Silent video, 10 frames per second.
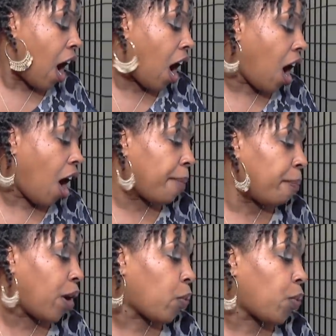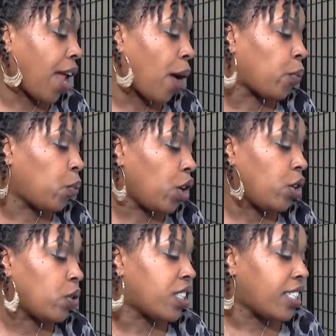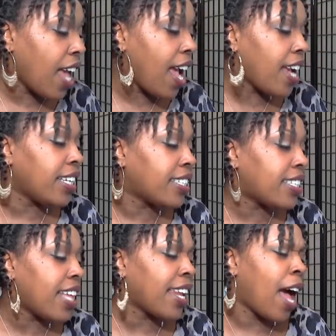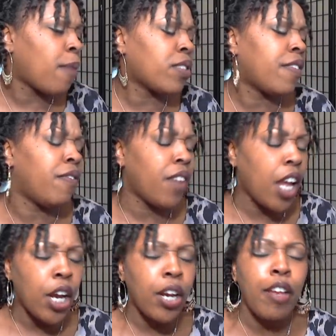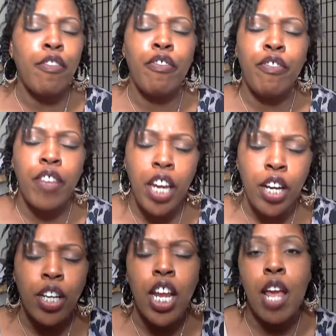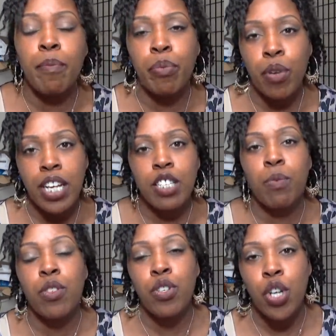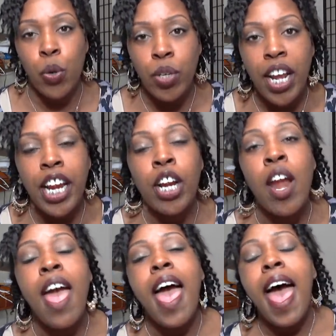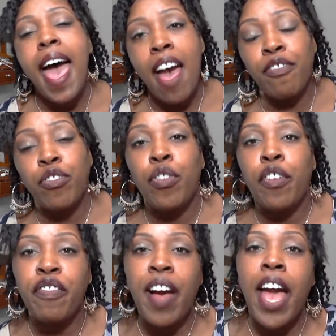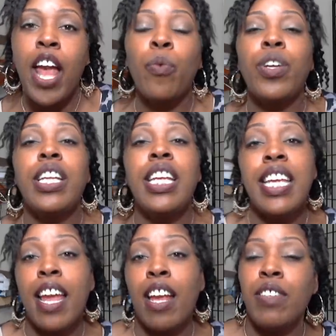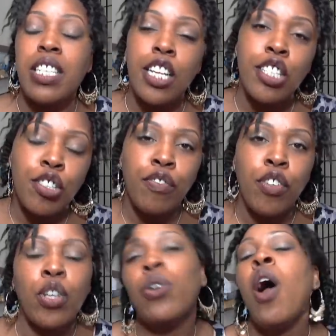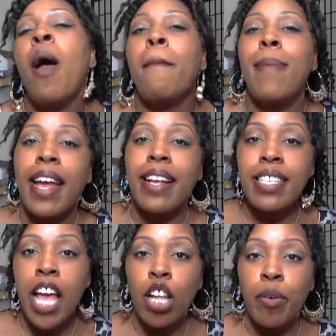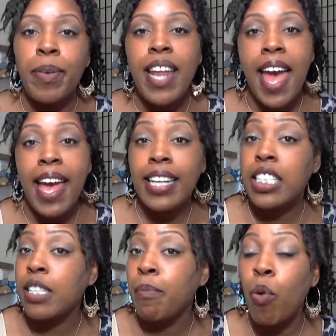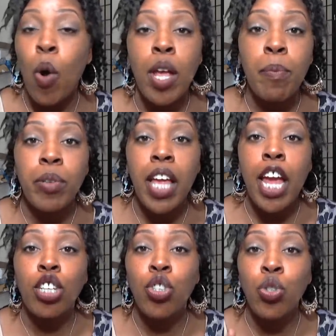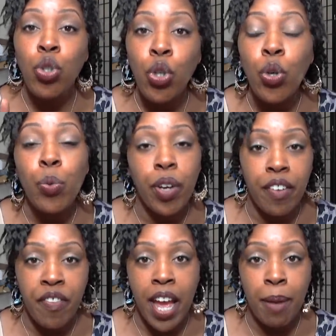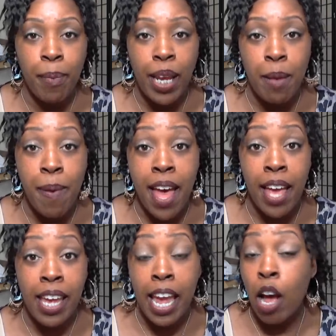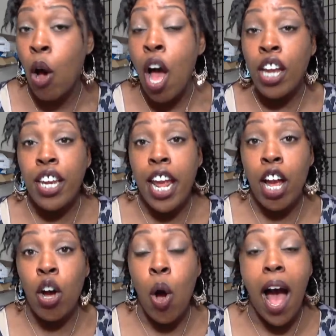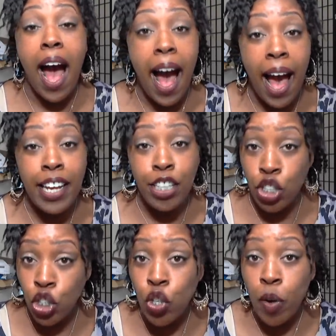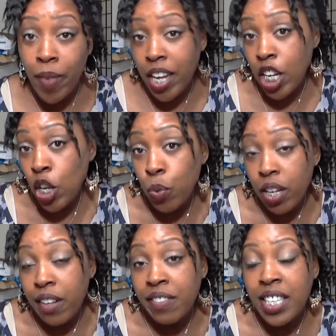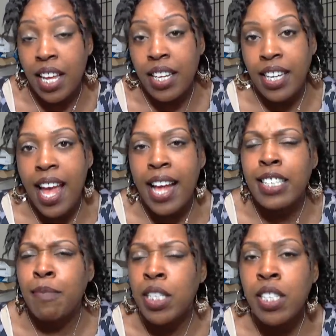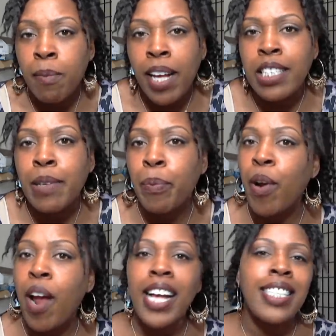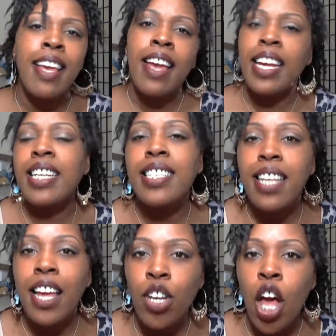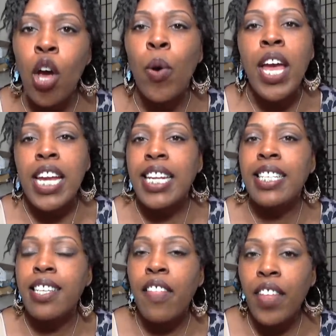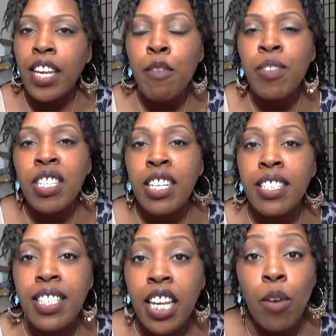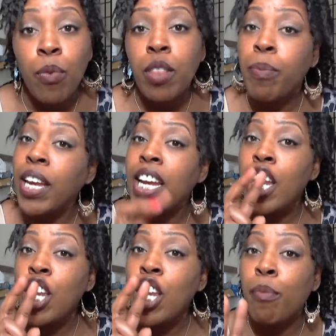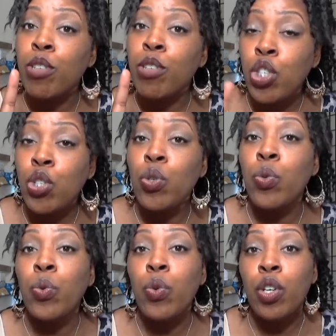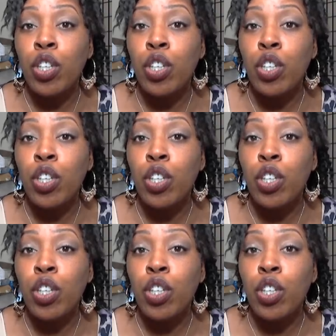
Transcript: But what I will say is that I was very, very impressed with Donaire after the fight when he gave his interview. Max Kellerman asked him point blank, do you want to fight Manny Pacquiao? Now, I assumed that he would have said yes, but to my surprise, he said no. He said that he was content with being number two,